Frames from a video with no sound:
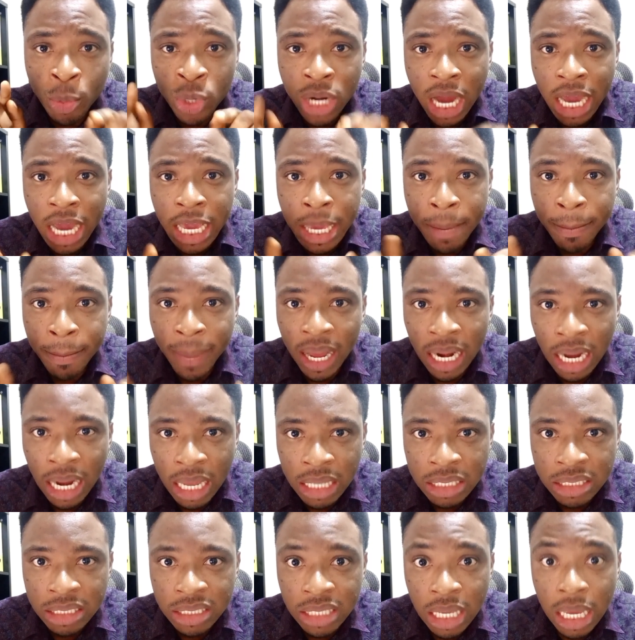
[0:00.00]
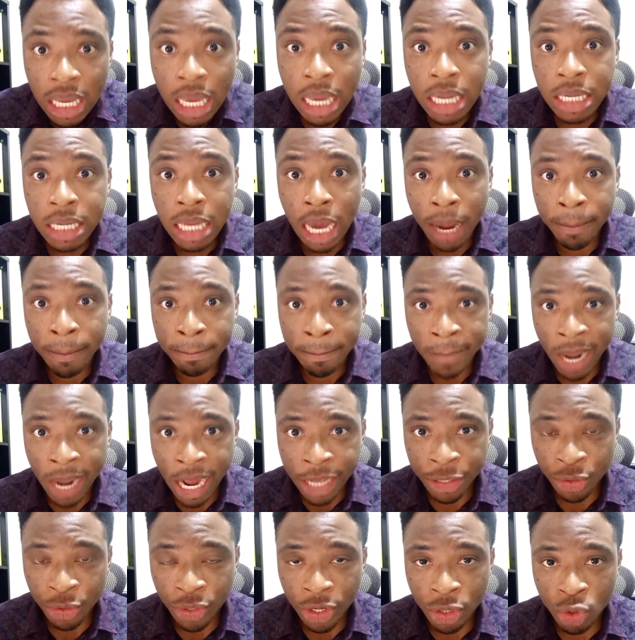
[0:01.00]
hormonal imbalance, their
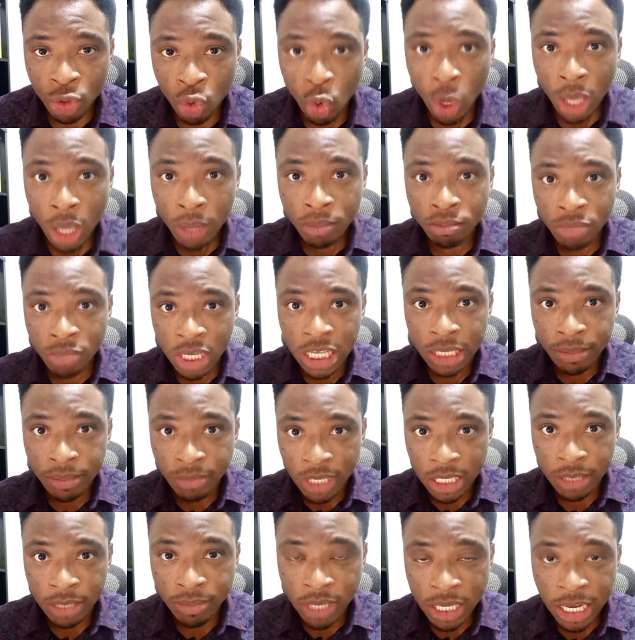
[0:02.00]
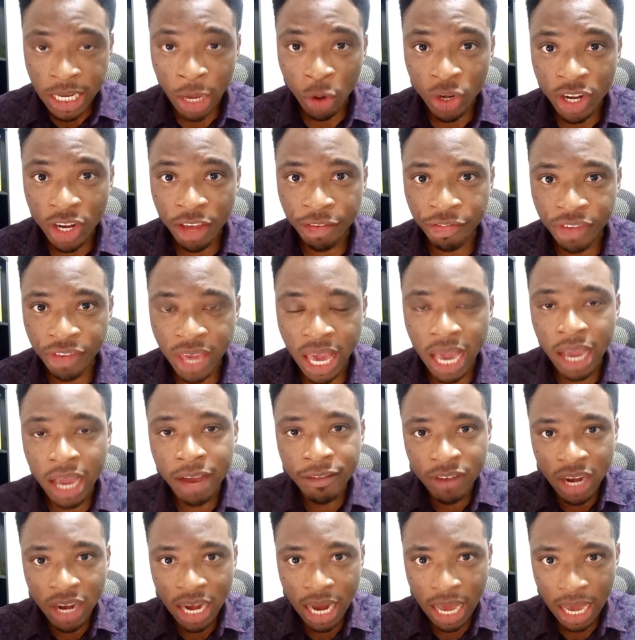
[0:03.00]
mind go they do big big big. They go they
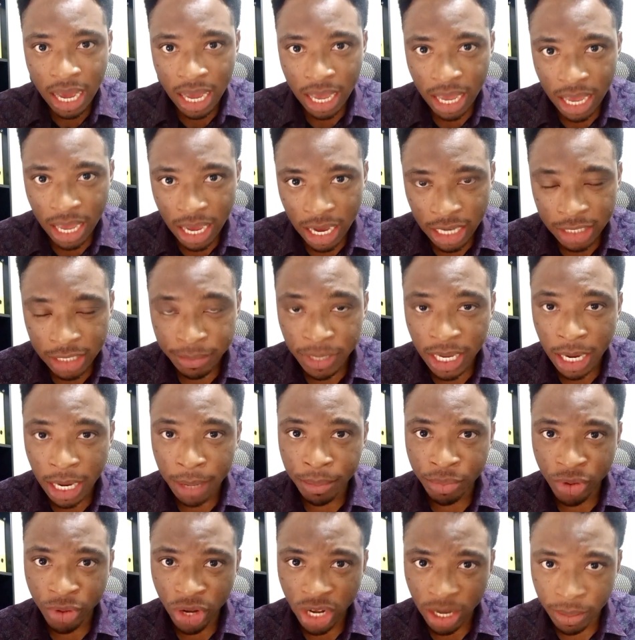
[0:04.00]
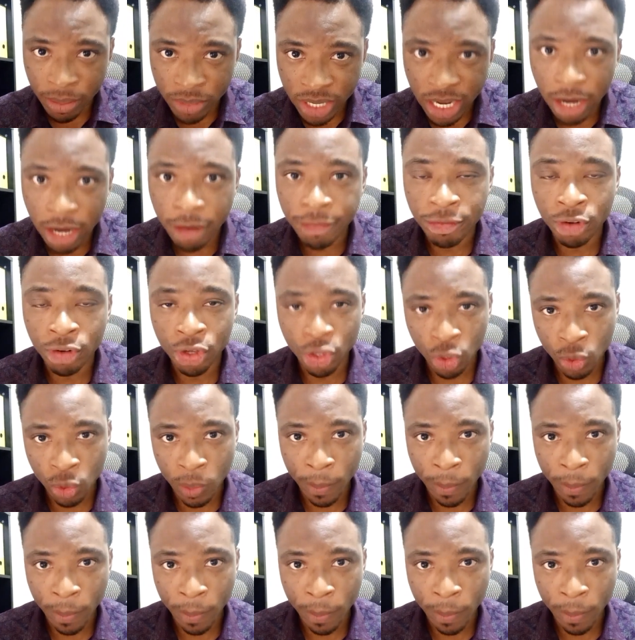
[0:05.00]
fear. Relax, make I break them down for